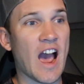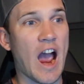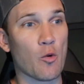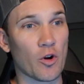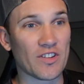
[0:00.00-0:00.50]

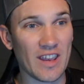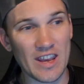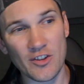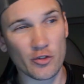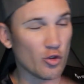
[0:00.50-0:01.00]
I worked
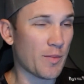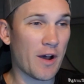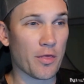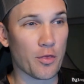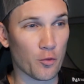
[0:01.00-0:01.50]
into
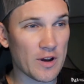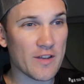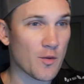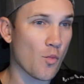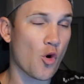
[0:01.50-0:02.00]
about 3
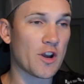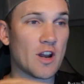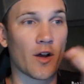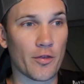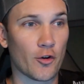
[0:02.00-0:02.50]
in the morning
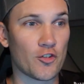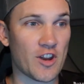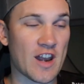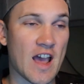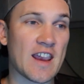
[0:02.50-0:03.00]
on
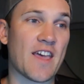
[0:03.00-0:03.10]
Thursday night,